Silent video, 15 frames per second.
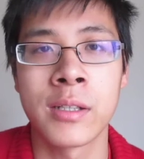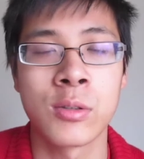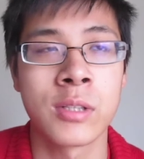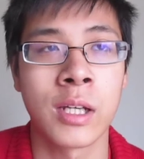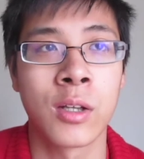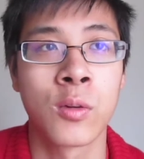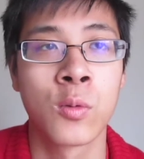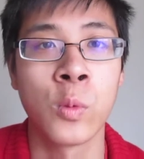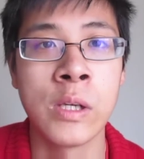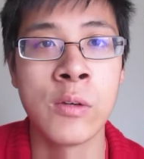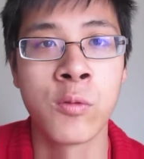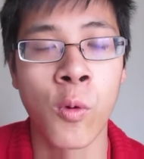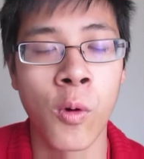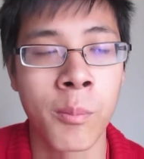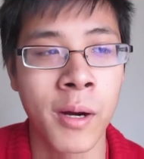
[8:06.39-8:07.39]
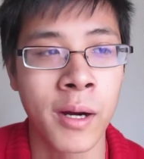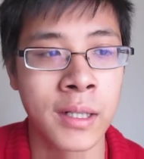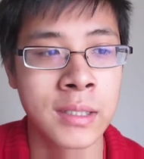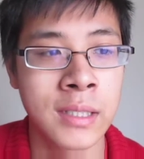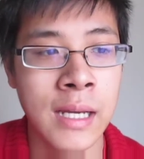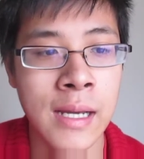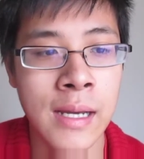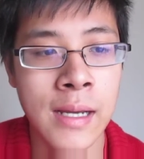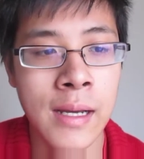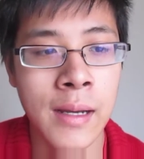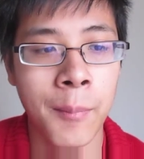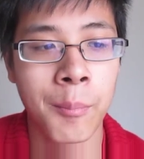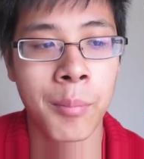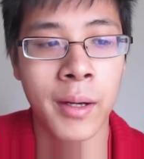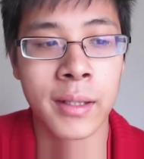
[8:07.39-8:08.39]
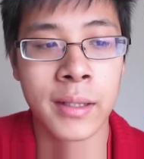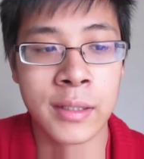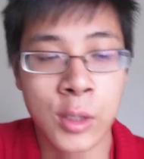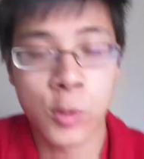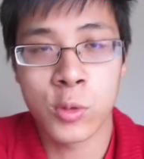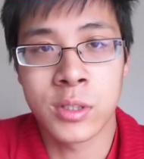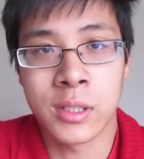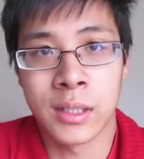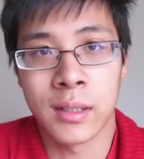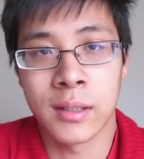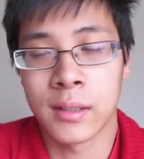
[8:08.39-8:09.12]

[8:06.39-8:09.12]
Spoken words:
It was like $3-4, but there was,